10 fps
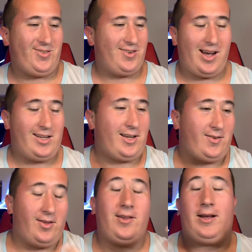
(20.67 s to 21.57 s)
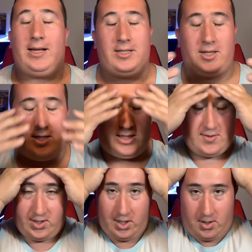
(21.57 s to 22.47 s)
as the things I've
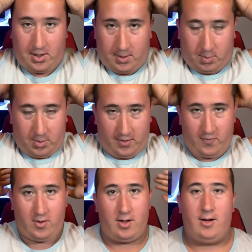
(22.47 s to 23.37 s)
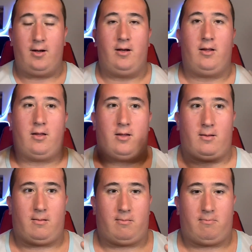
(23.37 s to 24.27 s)
stated up above,
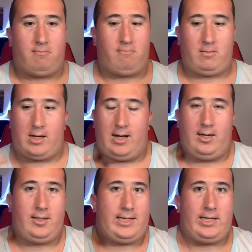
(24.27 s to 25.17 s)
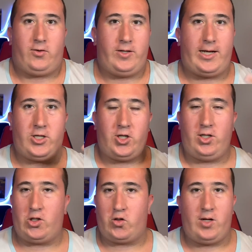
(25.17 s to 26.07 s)
content creation,
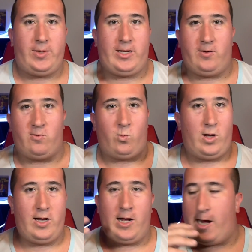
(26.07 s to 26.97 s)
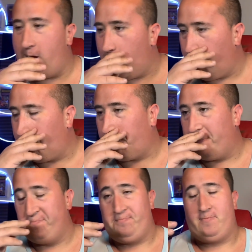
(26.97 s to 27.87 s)
streaming, whatnot,
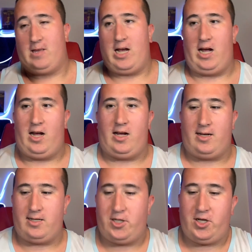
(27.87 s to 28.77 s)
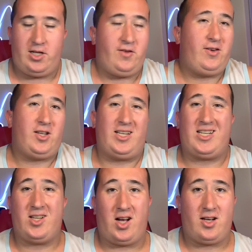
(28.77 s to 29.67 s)
shit, even
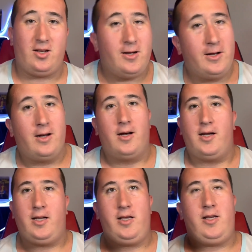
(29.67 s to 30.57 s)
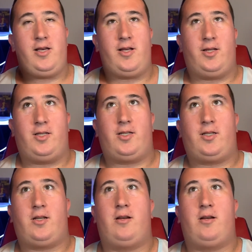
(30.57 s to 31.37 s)
TikTok is